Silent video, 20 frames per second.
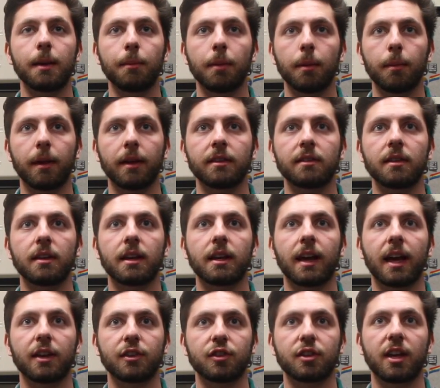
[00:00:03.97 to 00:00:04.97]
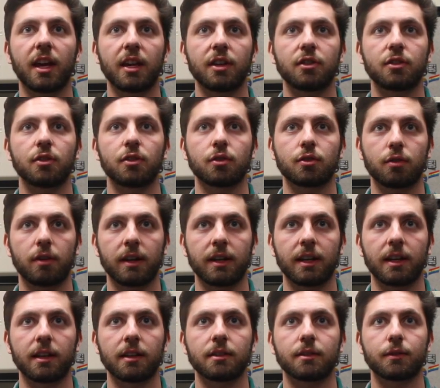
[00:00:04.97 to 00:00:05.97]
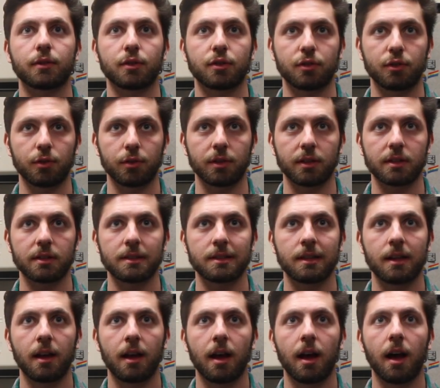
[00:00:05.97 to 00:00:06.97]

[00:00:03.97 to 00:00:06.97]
implementing educational trainings for students.